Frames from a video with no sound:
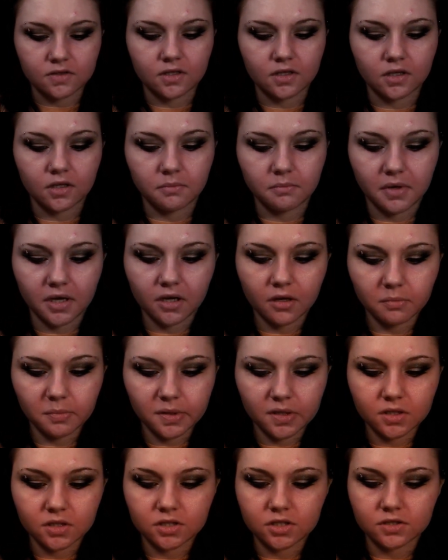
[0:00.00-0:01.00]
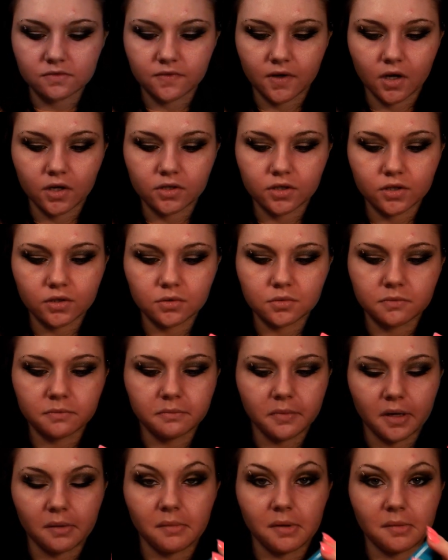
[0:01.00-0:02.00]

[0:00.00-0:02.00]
the Mega Plush Volume by